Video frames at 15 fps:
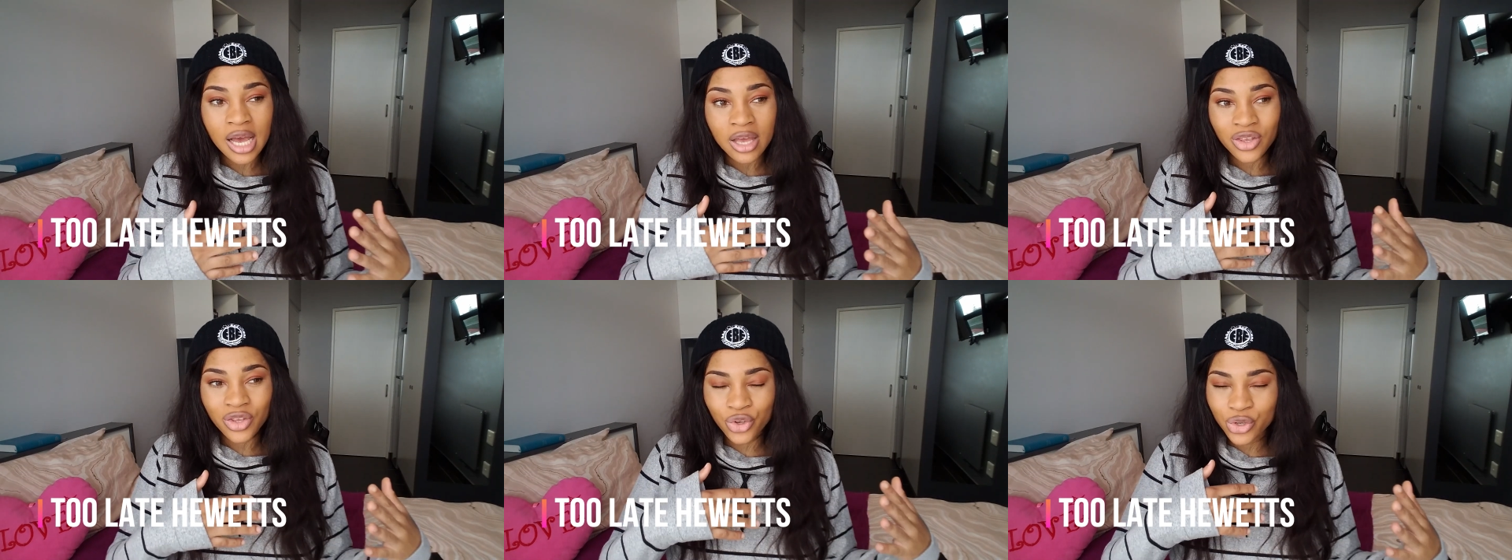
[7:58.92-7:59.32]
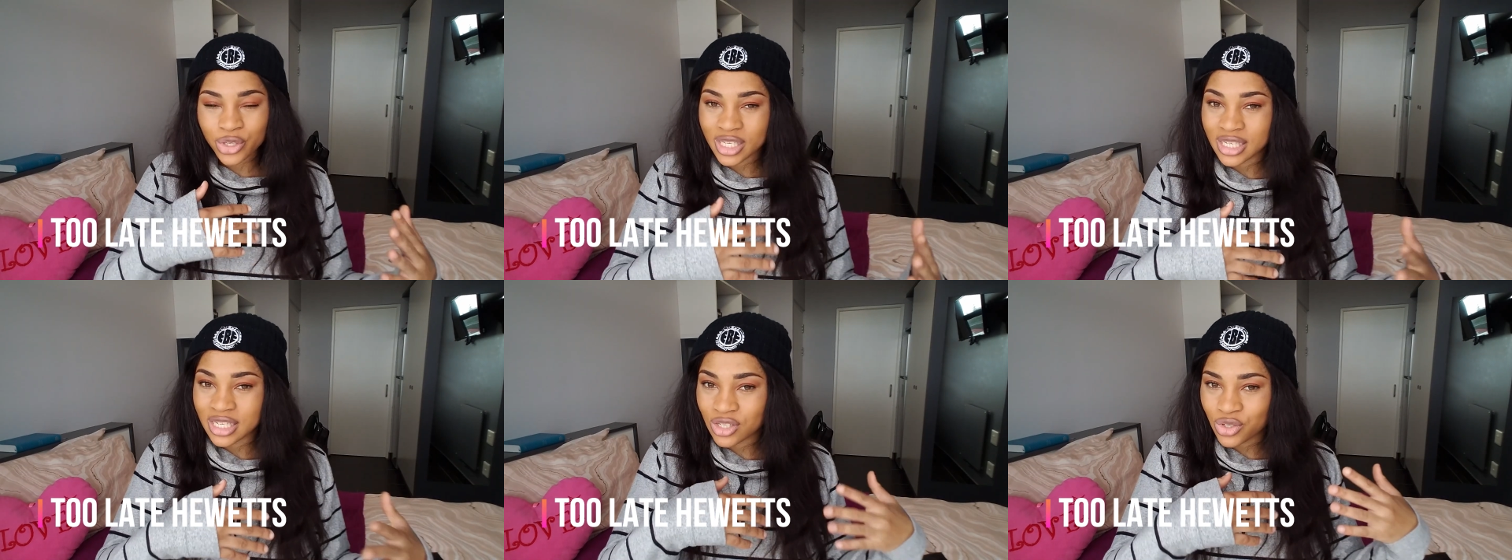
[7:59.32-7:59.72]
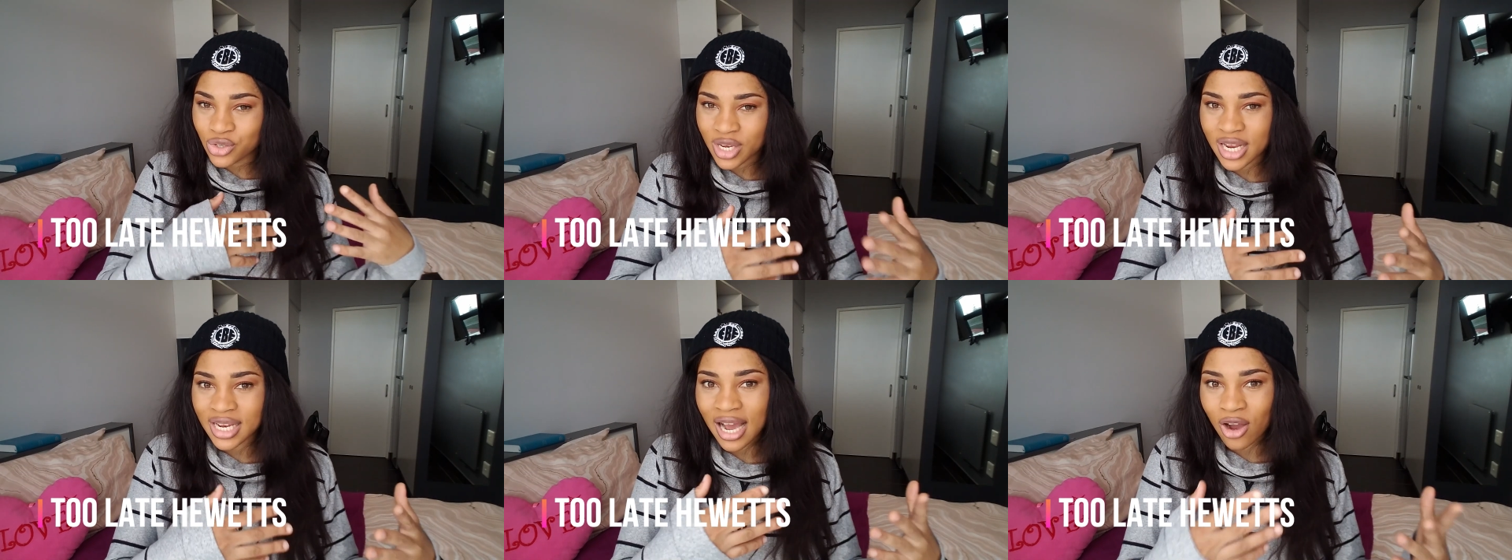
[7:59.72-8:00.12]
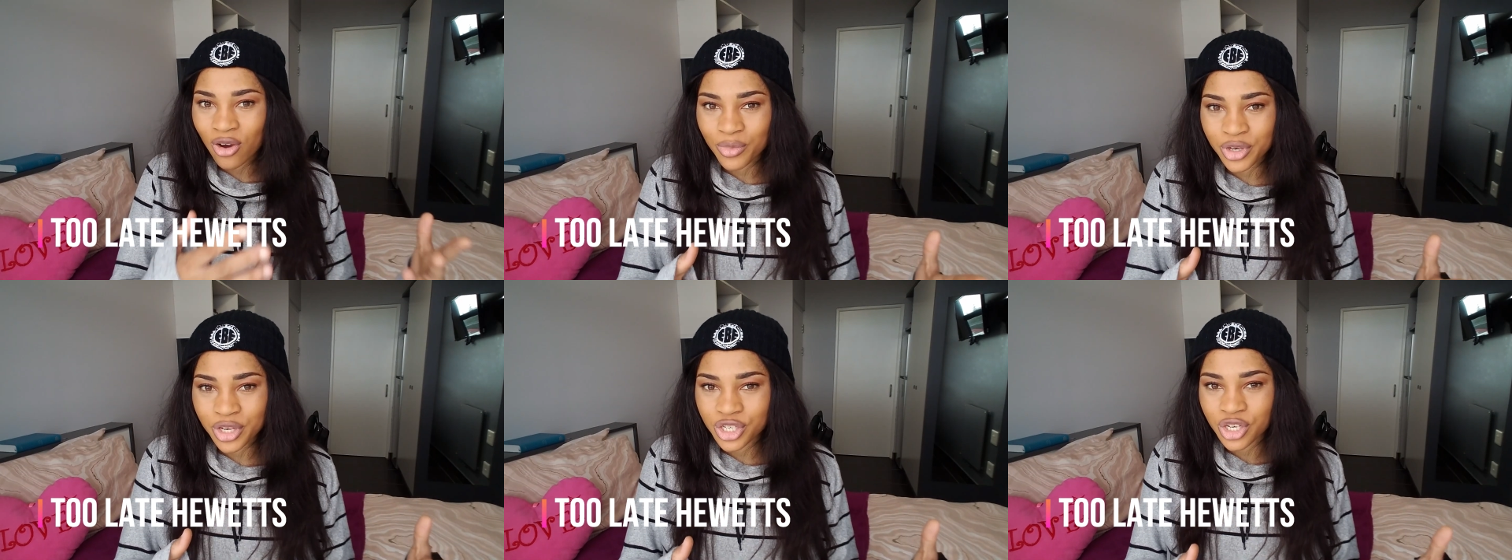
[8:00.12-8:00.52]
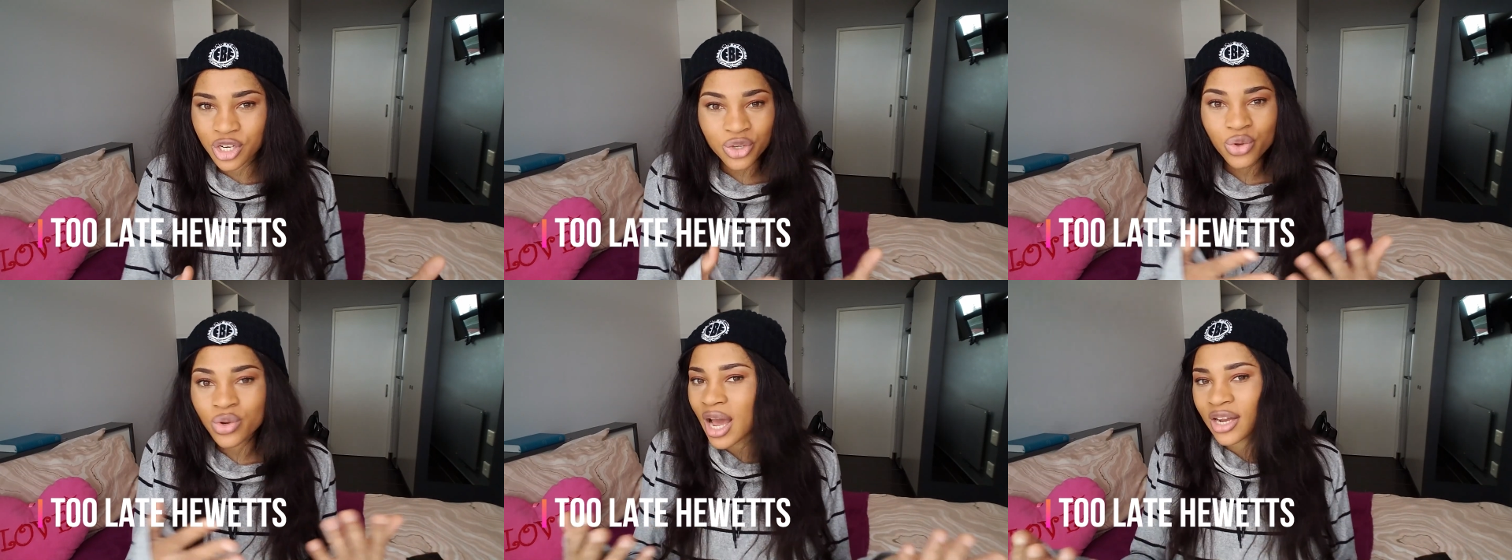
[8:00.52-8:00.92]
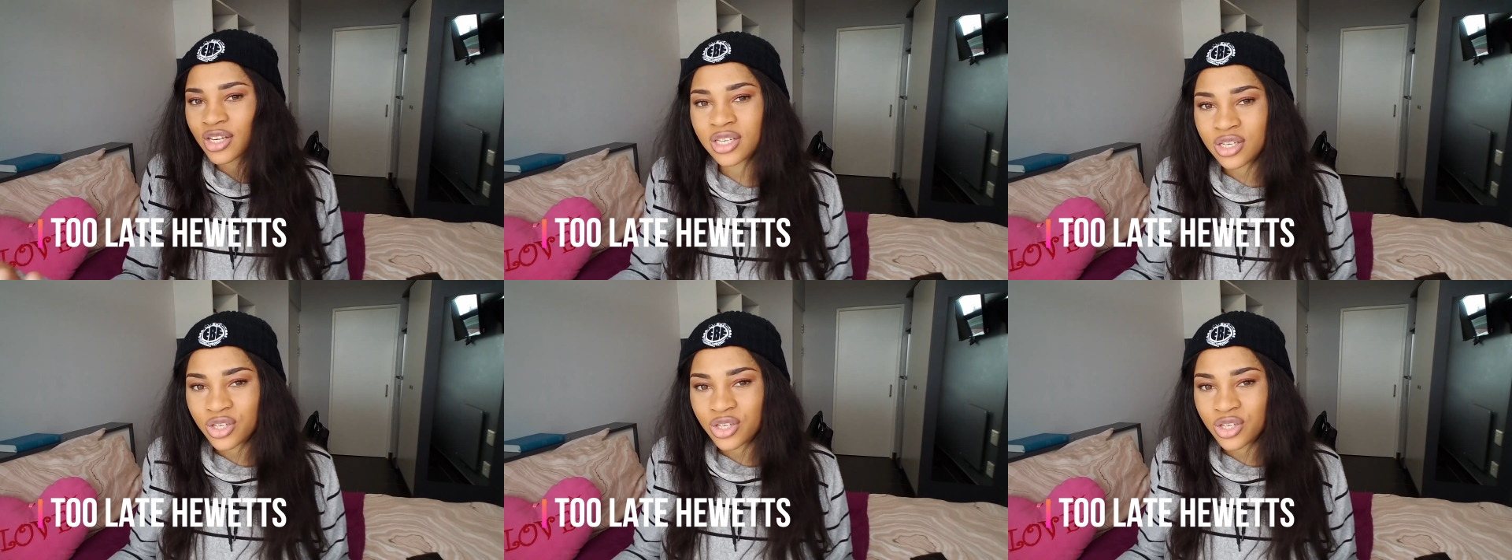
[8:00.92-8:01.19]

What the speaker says: UCT student accommodation don't actually